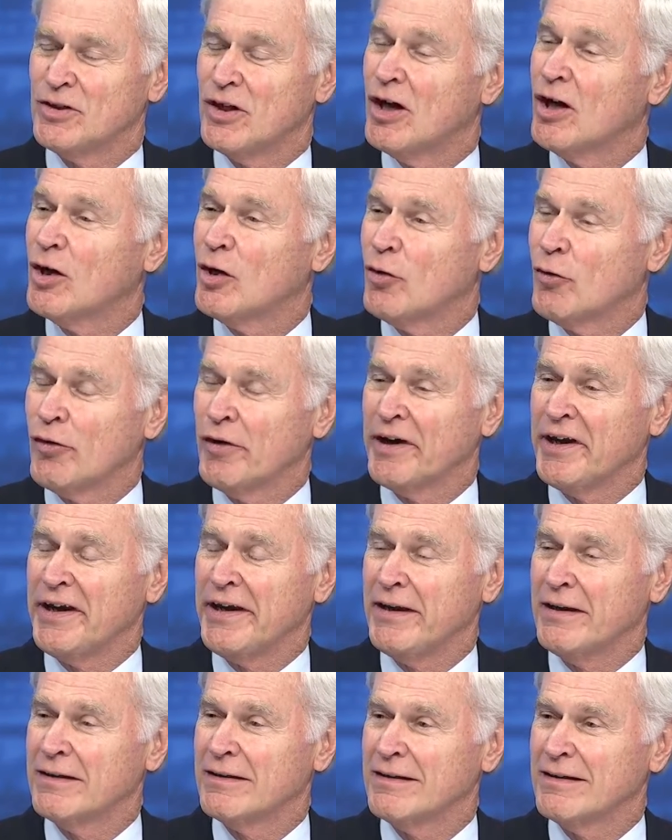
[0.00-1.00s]

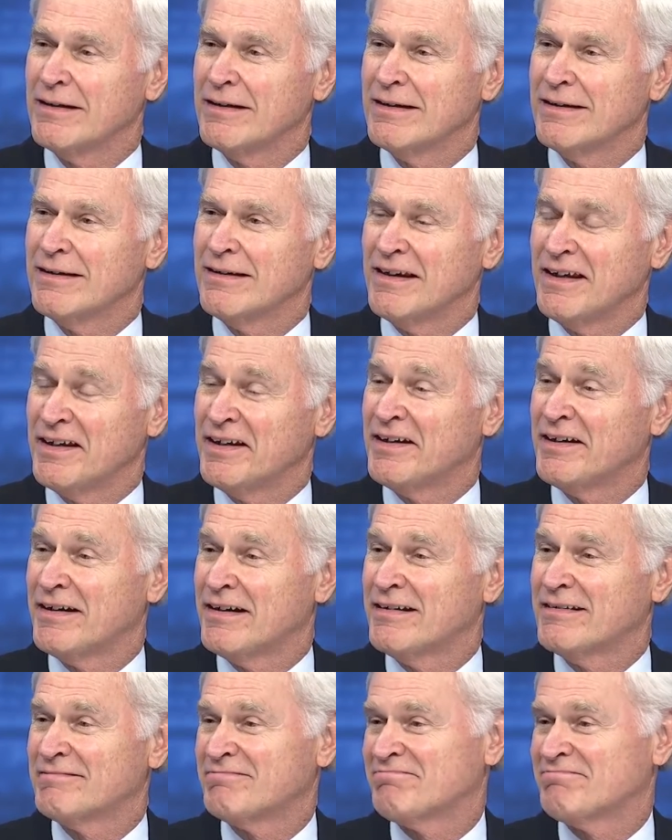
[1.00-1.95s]
agree in a,